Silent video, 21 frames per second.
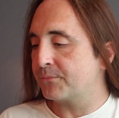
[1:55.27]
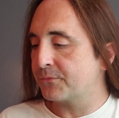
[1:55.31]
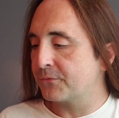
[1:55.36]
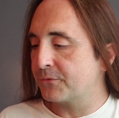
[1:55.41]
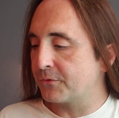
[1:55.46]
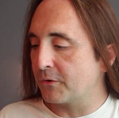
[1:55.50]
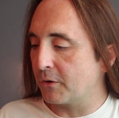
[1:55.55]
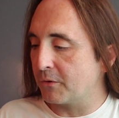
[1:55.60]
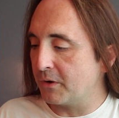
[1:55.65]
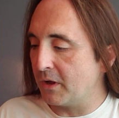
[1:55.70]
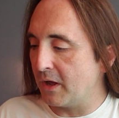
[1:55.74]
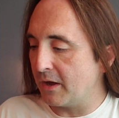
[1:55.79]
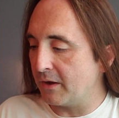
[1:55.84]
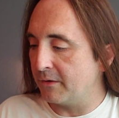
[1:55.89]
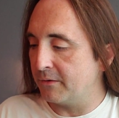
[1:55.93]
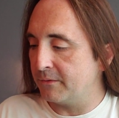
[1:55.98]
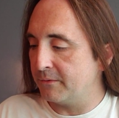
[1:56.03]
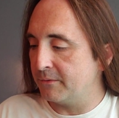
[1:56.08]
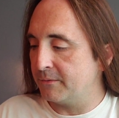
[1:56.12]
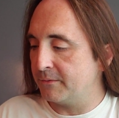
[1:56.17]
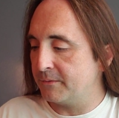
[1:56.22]
So yeah,
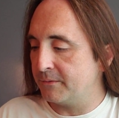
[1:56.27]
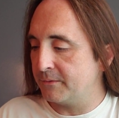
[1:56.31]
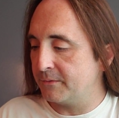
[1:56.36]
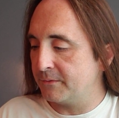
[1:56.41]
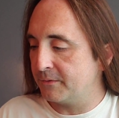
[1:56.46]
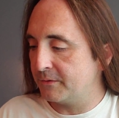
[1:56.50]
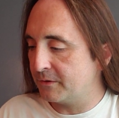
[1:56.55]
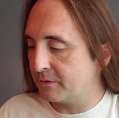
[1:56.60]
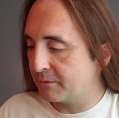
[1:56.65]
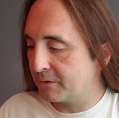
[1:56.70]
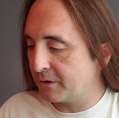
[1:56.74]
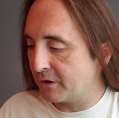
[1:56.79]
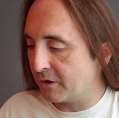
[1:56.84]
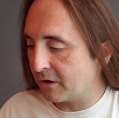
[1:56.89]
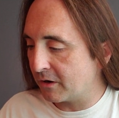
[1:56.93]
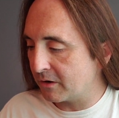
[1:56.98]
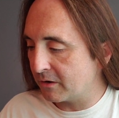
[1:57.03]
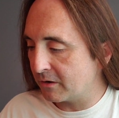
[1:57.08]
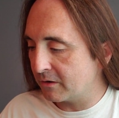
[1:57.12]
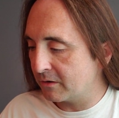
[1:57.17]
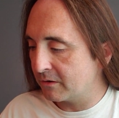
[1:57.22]
here we
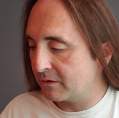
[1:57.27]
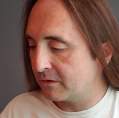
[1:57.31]
are.